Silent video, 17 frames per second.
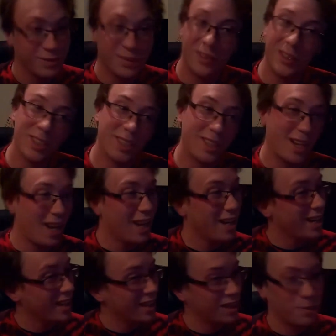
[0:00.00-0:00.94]
was
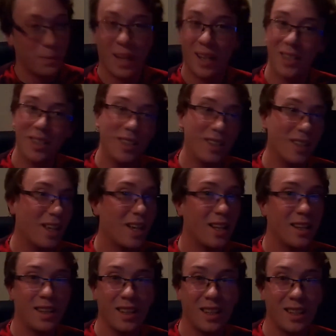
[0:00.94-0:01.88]
kind of expecting
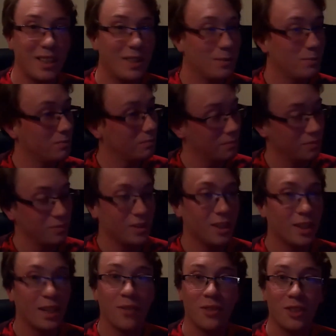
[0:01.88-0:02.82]
that.
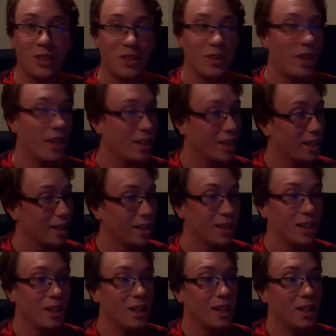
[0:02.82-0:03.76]
They're definitely trying to
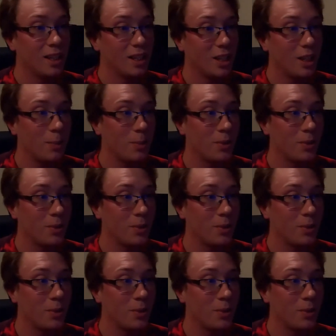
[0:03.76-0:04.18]
keep